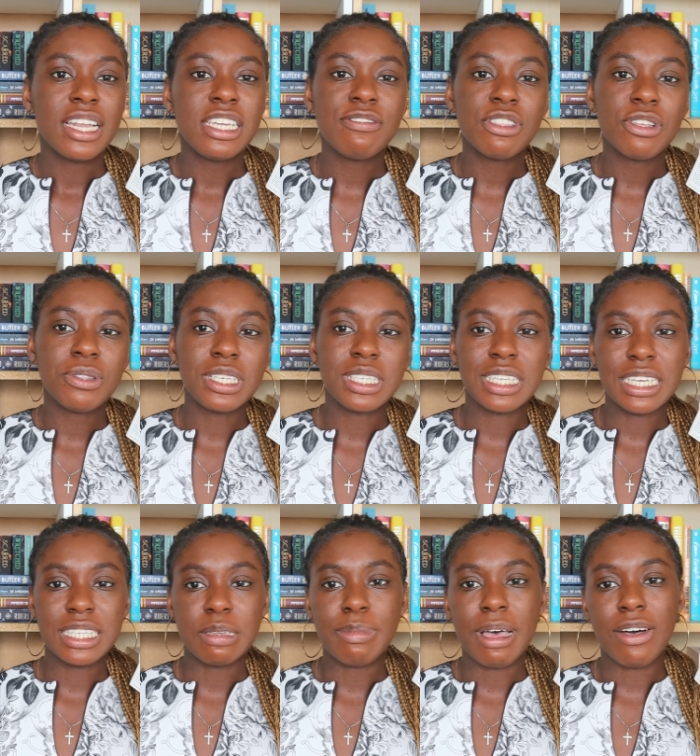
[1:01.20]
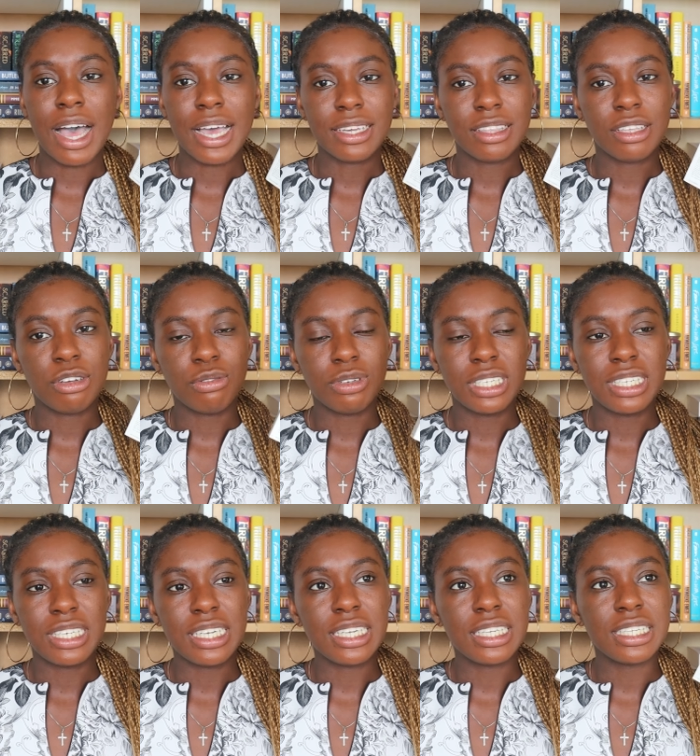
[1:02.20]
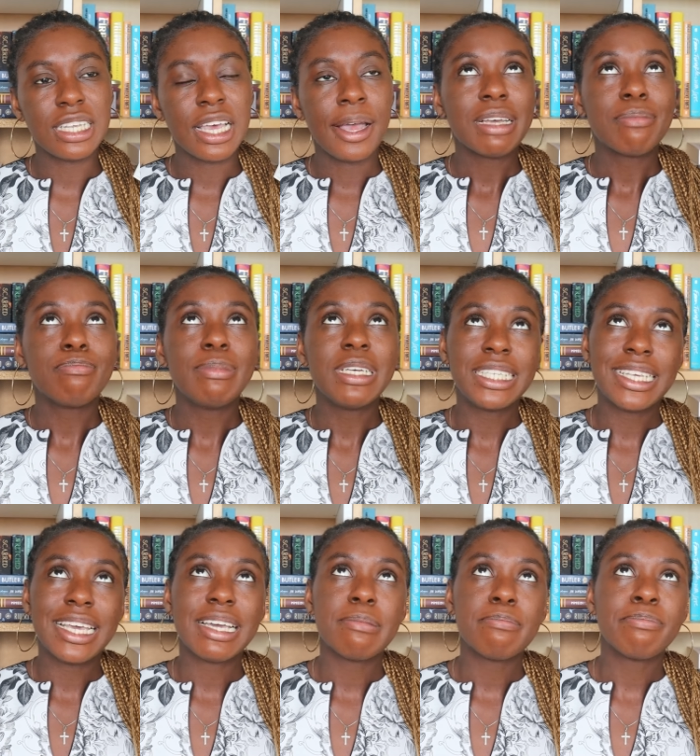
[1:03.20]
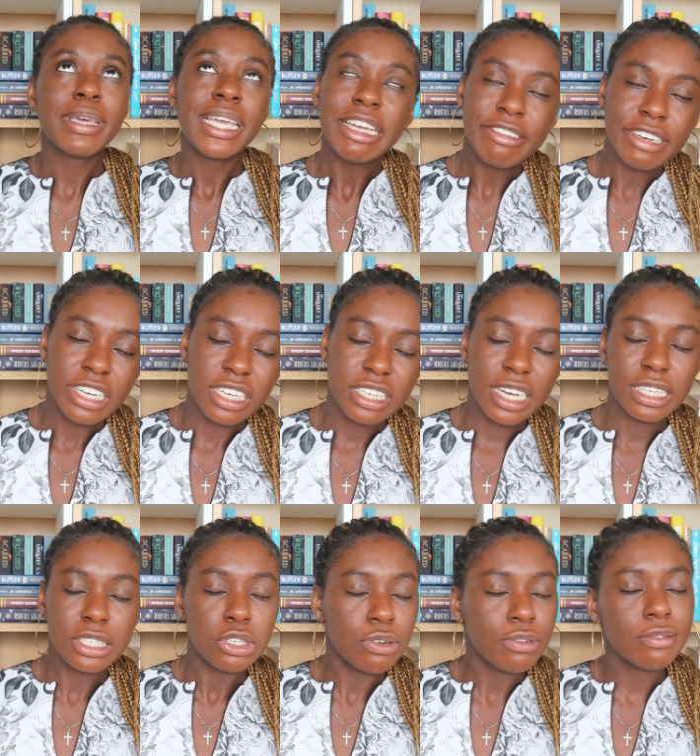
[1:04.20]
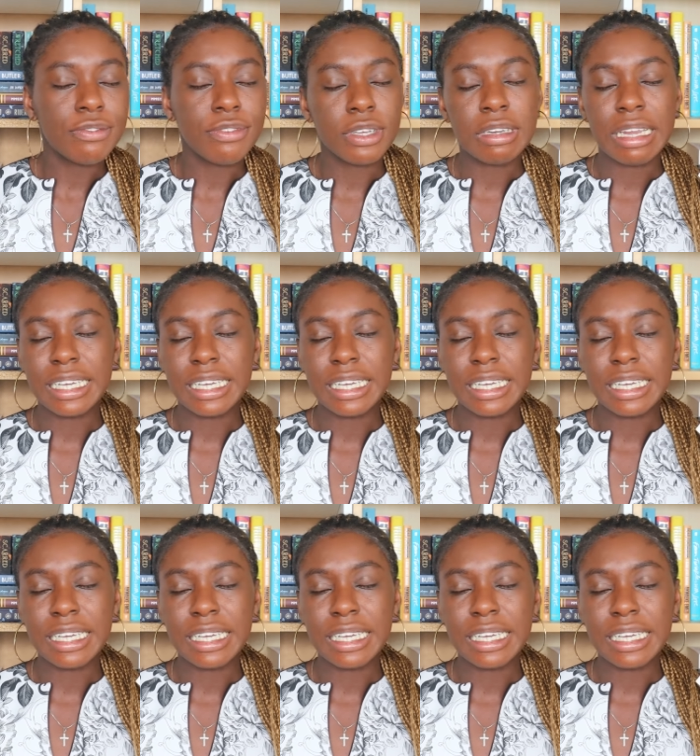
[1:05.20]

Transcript: and even though this is about Agatha Christie's missing period, I don't feel